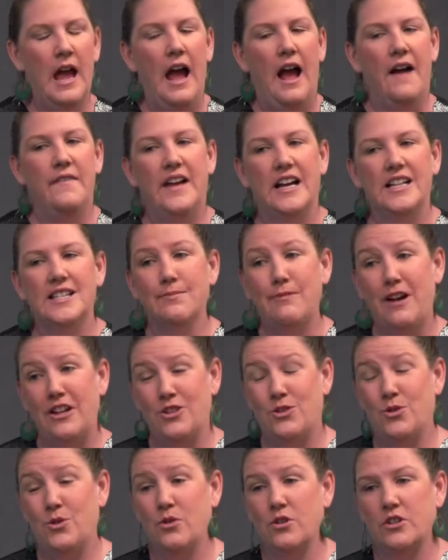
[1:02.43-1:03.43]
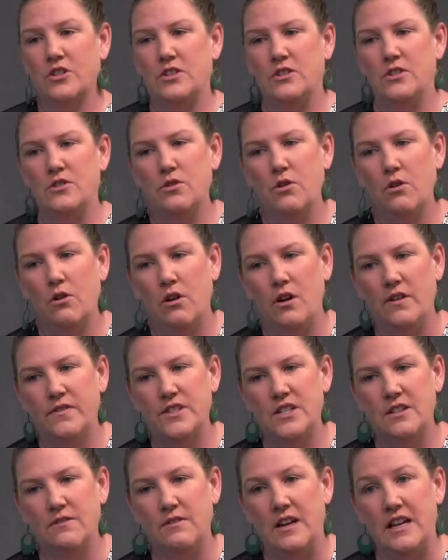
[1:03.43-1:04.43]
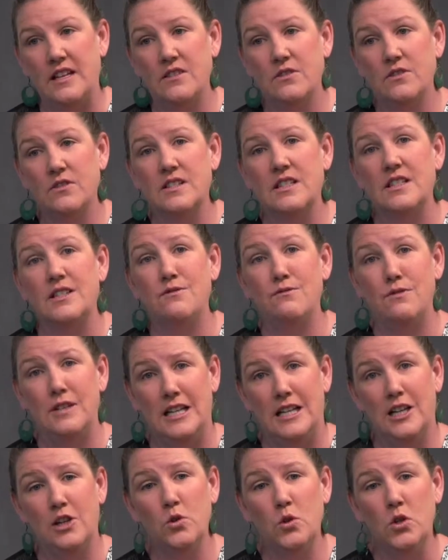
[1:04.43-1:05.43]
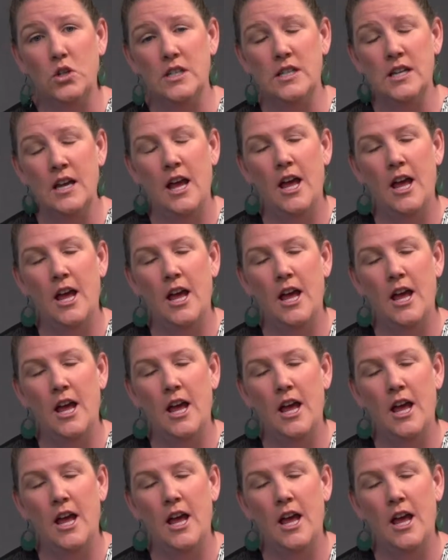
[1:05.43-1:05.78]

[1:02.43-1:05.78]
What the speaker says: And that's why the Talk Soon, Talk Often resource is really good,